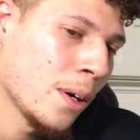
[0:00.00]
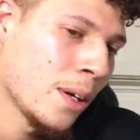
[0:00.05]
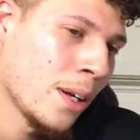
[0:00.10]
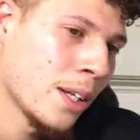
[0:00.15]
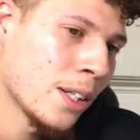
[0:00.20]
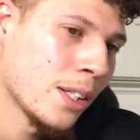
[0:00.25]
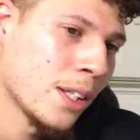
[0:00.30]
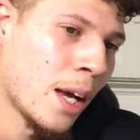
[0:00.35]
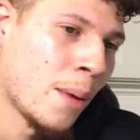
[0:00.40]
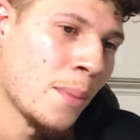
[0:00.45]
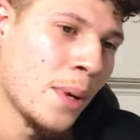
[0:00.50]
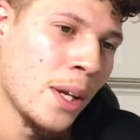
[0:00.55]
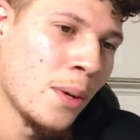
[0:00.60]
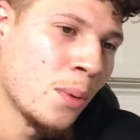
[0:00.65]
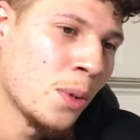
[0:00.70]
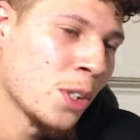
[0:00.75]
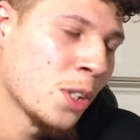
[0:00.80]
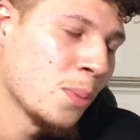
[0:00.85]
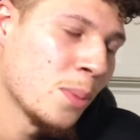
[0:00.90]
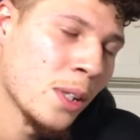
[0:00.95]
then I mean, it
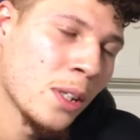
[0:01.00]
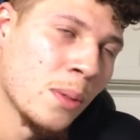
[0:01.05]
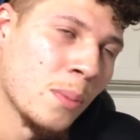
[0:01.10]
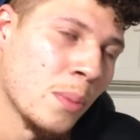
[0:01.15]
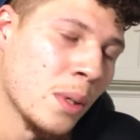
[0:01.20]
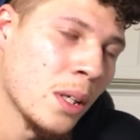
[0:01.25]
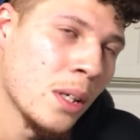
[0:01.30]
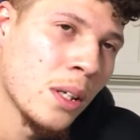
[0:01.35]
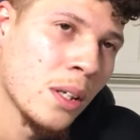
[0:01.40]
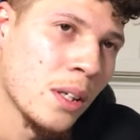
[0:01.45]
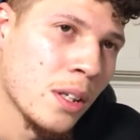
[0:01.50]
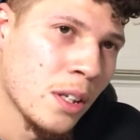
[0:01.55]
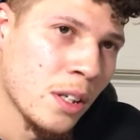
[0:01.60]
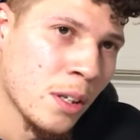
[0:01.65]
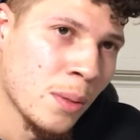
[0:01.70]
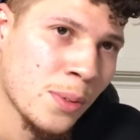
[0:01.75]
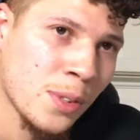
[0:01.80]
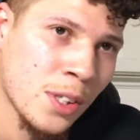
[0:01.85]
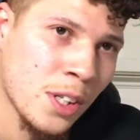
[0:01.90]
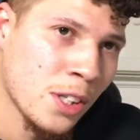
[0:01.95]
wasn't meant to be. You know what
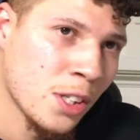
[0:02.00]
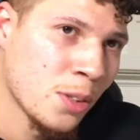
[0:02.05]
I'm saying?